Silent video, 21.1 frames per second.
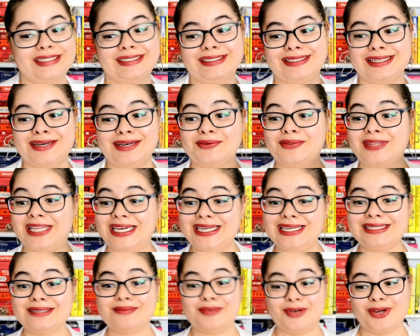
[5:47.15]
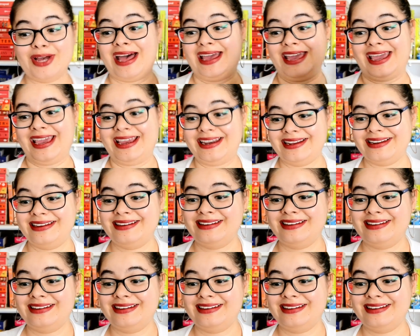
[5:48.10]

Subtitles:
So that is a book I hated.